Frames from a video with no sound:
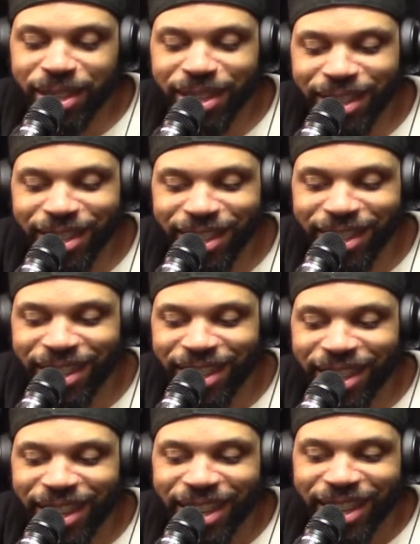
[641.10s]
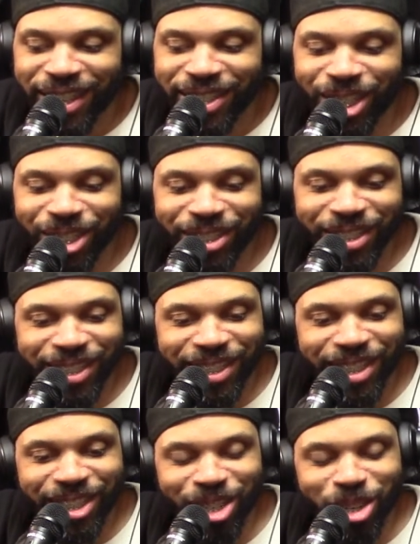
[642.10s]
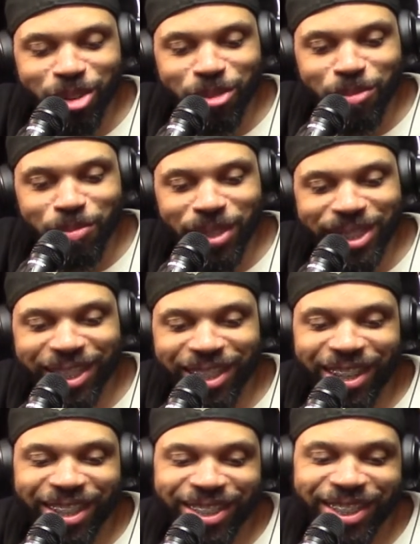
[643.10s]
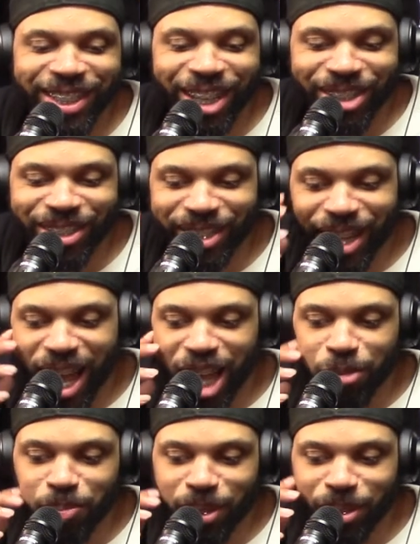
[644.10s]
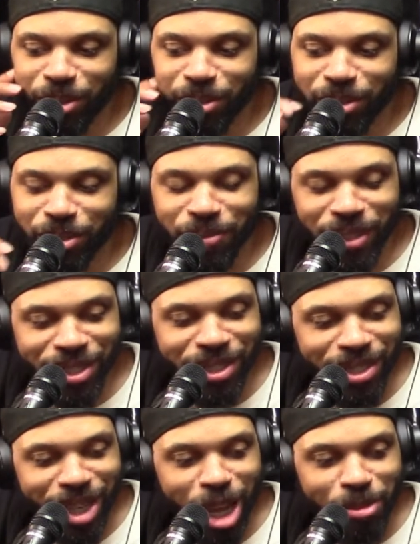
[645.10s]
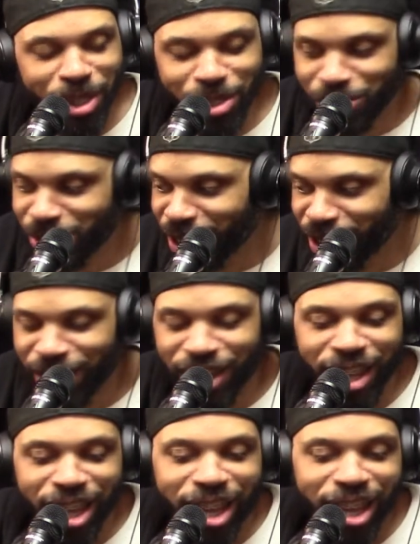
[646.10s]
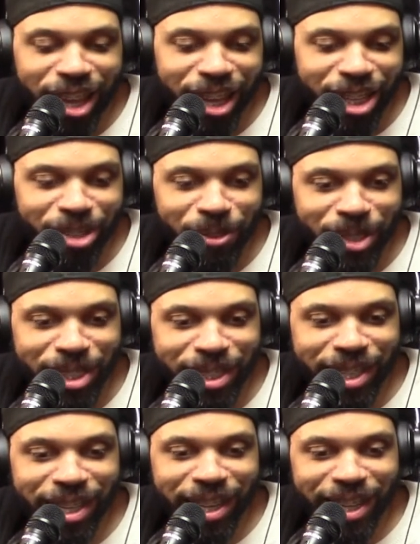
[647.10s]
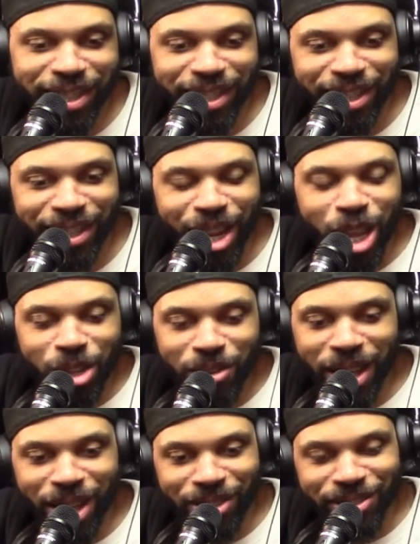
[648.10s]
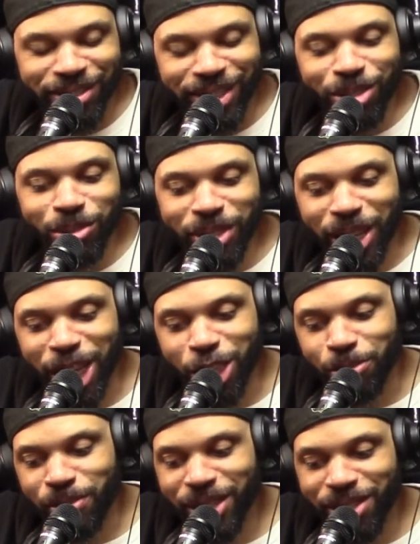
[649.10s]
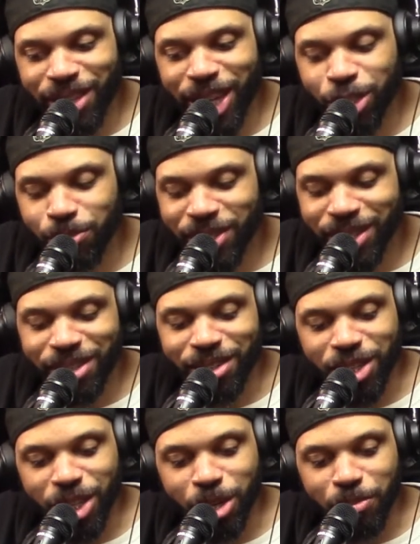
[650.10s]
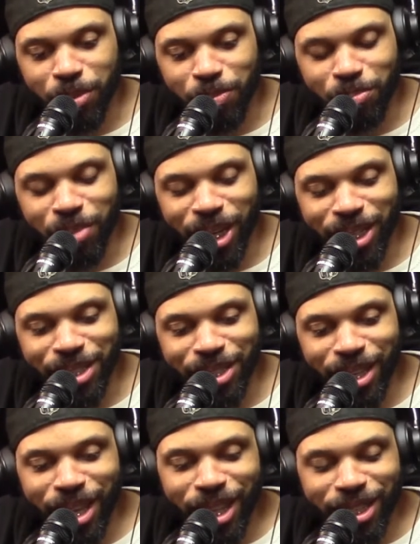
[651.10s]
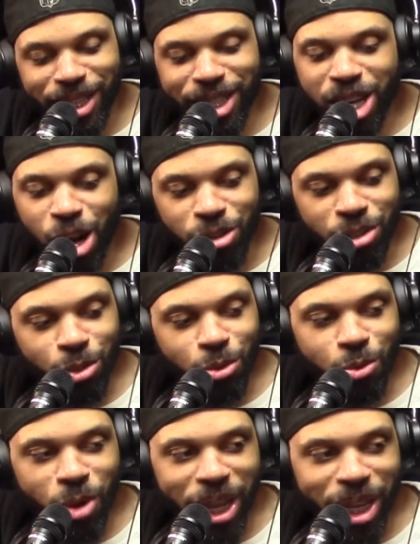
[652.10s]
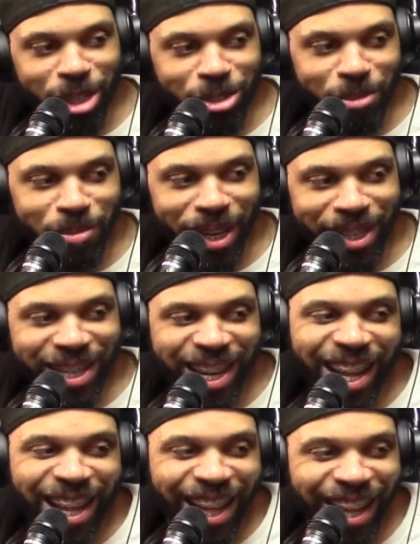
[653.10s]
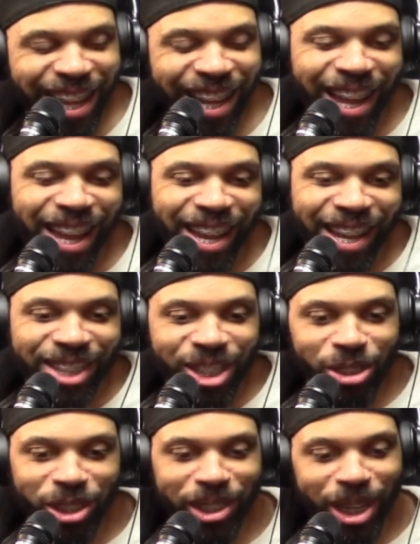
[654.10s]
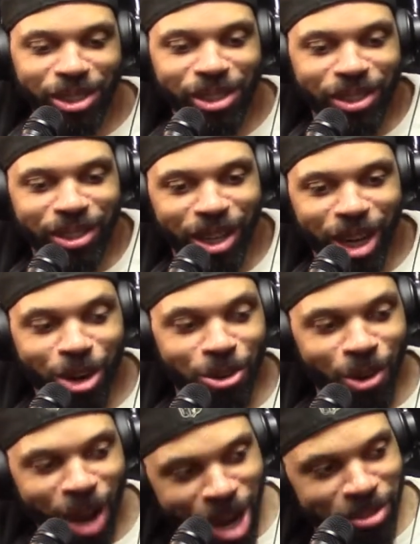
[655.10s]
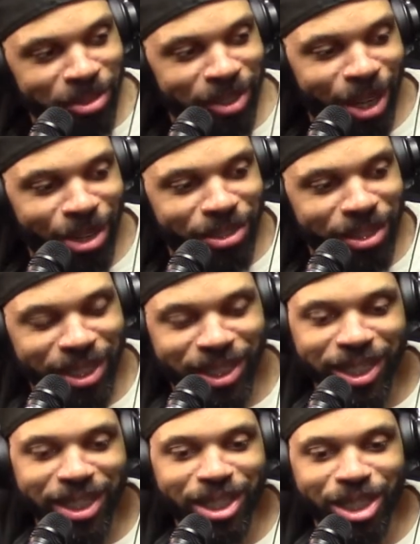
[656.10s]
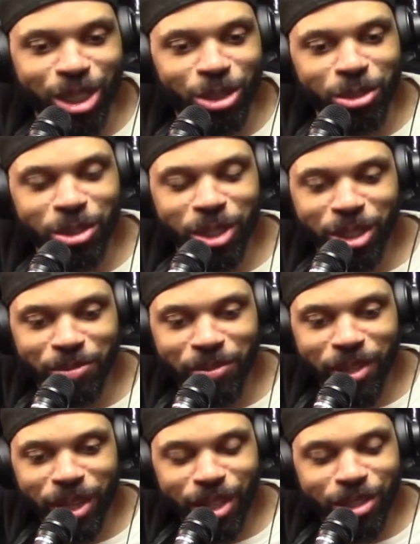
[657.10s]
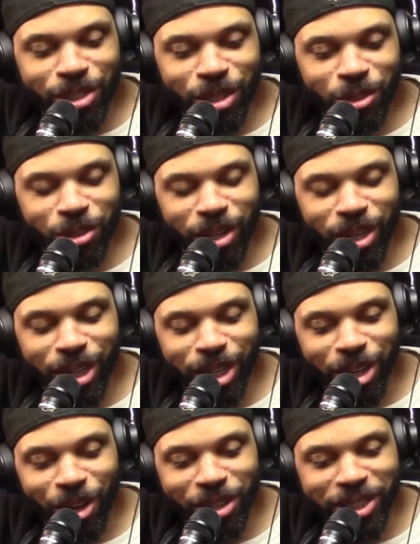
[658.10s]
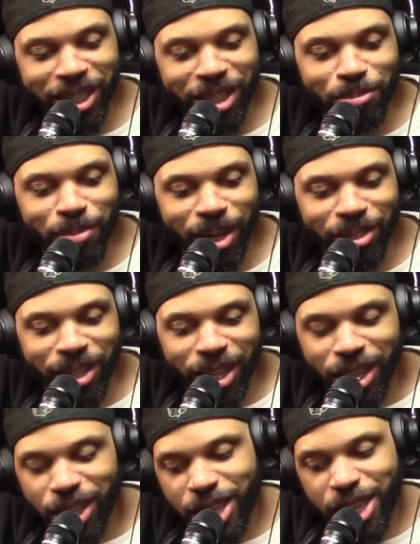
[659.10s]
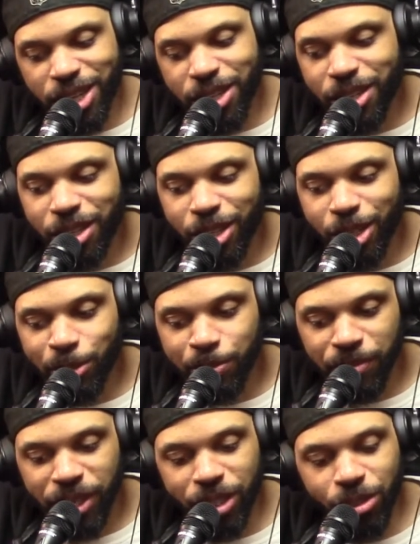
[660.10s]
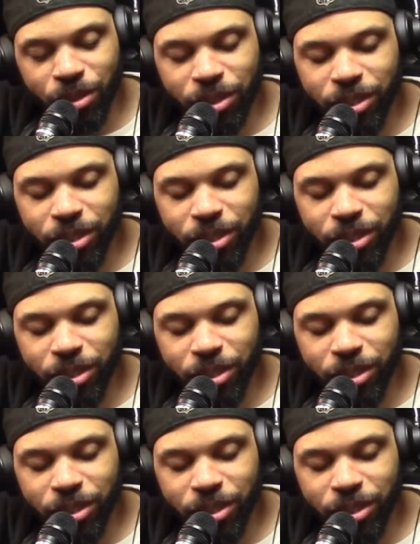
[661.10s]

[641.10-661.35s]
I got so, a morbid curiosity. But said, oh, she go to the hospital to finish the job, as you said. And when she hit there, now this was an exposition, exposition jump, but this nurse knew way too much. so she talked to a random nurse, and she just told him told uh, Oliette about, yeah, she uh, he's going